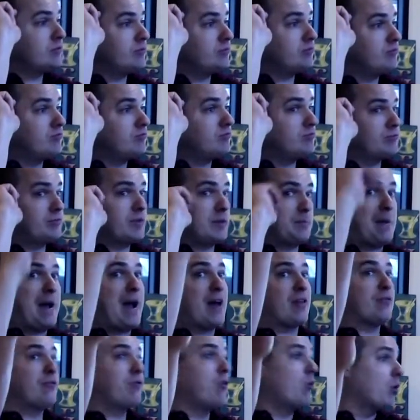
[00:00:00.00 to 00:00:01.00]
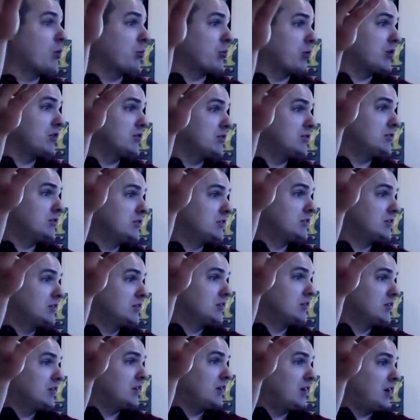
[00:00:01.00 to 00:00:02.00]
the path forward.
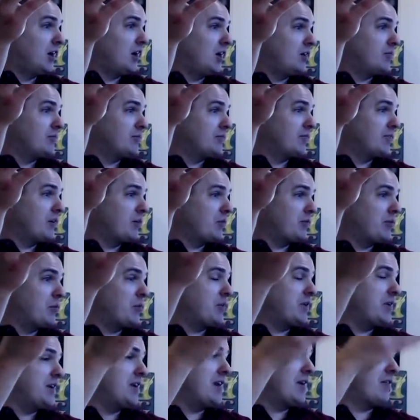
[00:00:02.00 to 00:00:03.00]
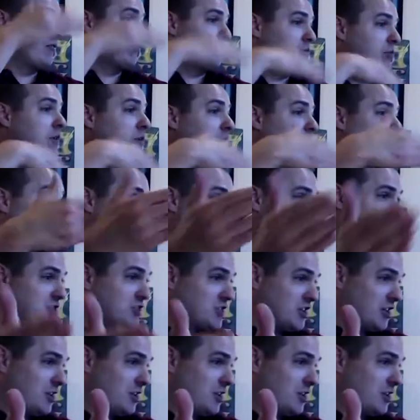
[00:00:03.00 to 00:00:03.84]
That we need to have real relationships,